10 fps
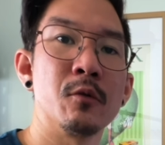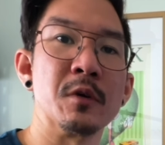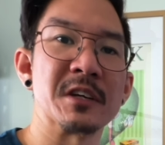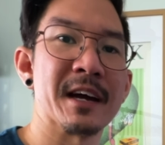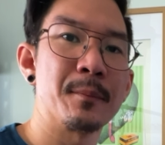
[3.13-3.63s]

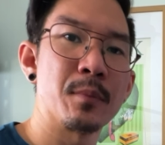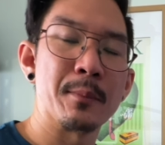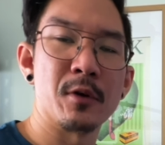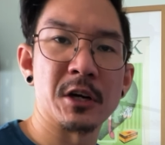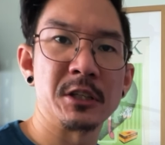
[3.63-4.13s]
which I had the
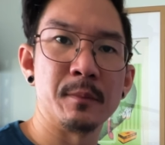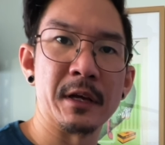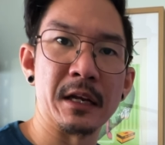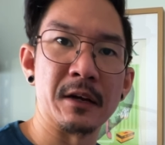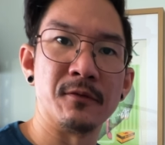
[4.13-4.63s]
pre-production
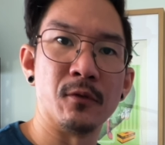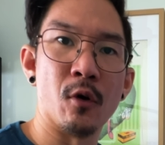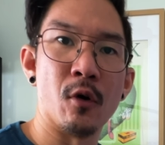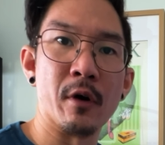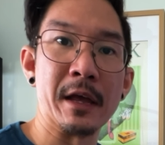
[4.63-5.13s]
meeting
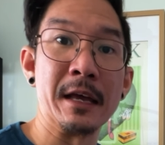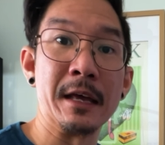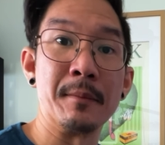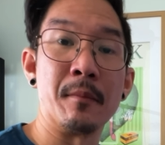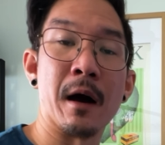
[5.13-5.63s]
for
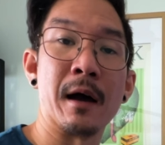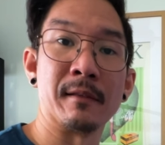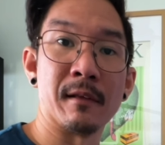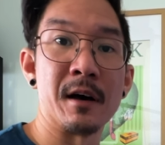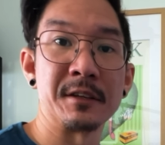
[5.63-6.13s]
in my
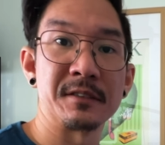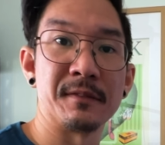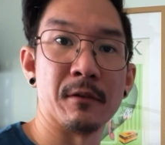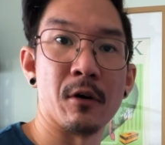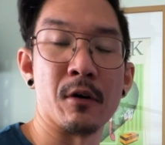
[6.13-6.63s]
last
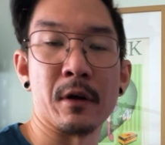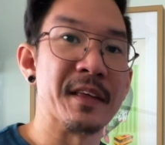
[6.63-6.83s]
vlog.